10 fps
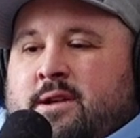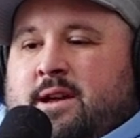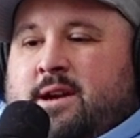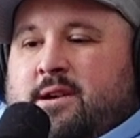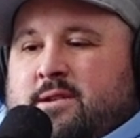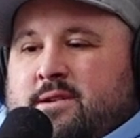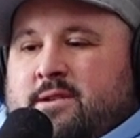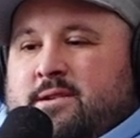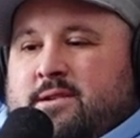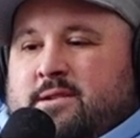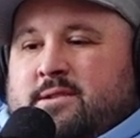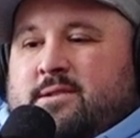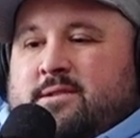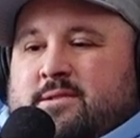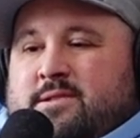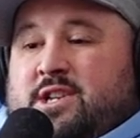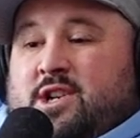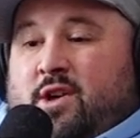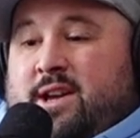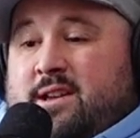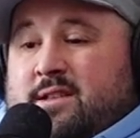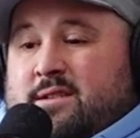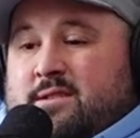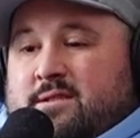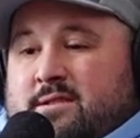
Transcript: Yeah. Yeah. Did you like it?